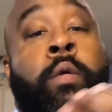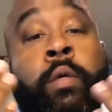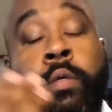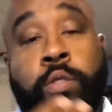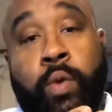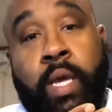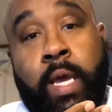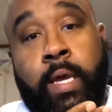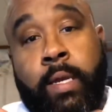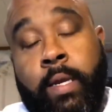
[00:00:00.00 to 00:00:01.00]
So
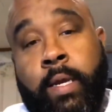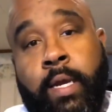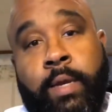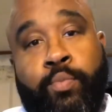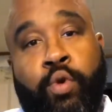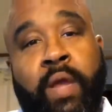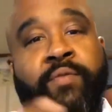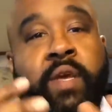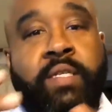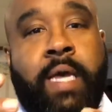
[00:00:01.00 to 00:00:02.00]
again, in
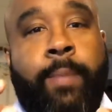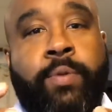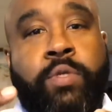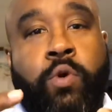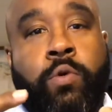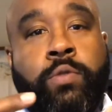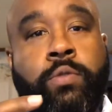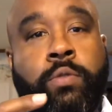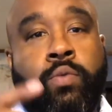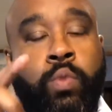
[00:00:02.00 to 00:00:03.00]
previous episodes,
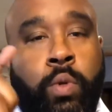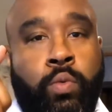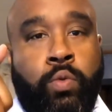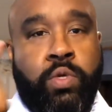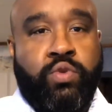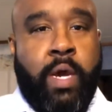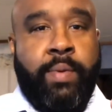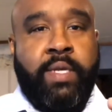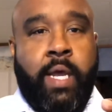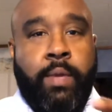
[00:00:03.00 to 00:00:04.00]
when describing
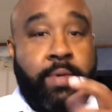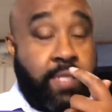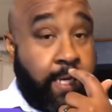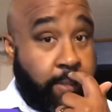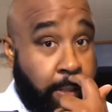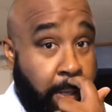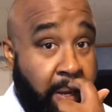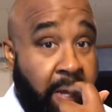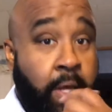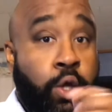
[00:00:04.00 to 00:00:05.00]
documentation,
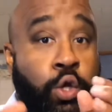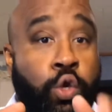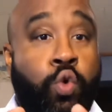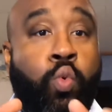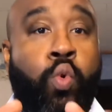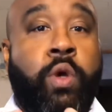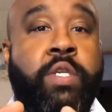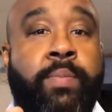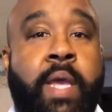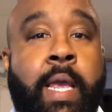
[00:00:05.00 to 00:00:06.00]
you want to
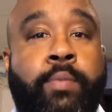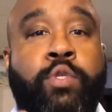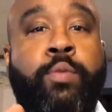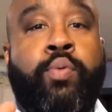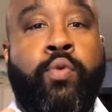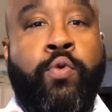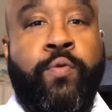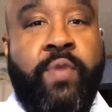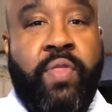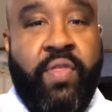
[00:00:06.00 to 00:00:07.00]
be able to prove
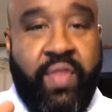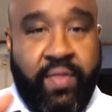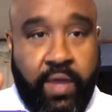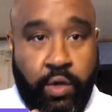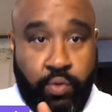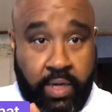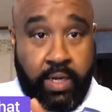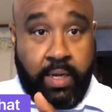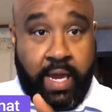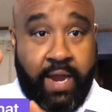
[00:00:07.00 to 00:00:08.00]
that the thing that you
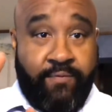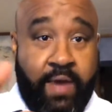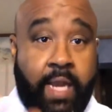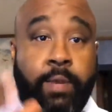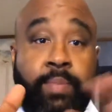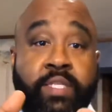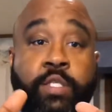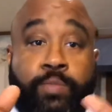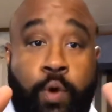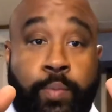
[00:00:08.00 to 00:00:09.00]
did had a valid business
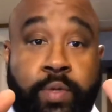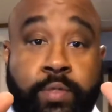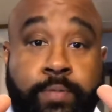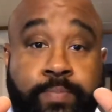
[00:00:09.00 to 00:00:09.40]
purpose,